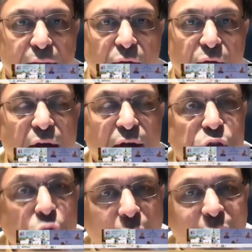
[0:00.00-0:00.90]
We have
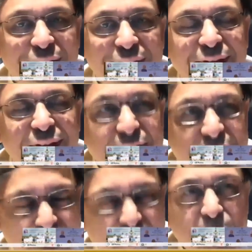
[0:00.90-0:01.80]
shown that
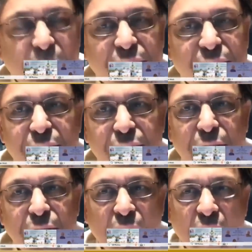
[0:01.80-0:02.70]
development,
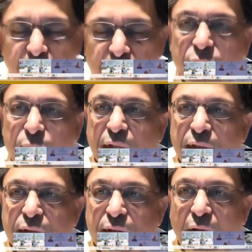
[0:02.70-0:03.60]

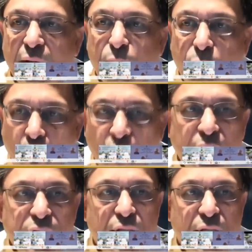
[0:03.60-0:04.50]
upliftment, and
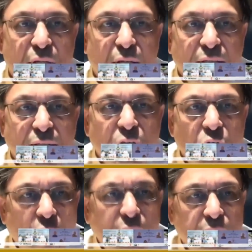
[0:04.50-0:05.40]
progress need
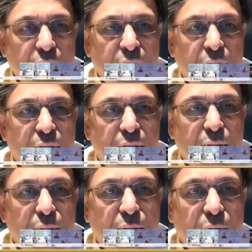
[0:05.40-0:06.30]
not
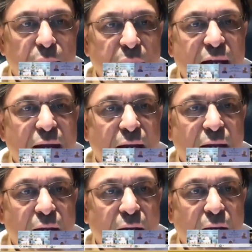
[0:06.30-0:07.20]
be
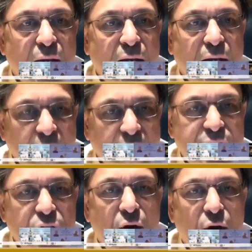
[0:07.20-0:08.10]
a
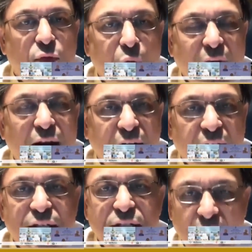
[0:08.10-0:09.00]
case of one
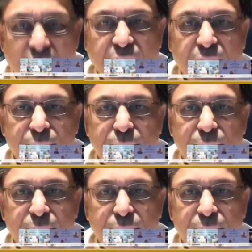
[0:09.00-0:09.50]
against the other,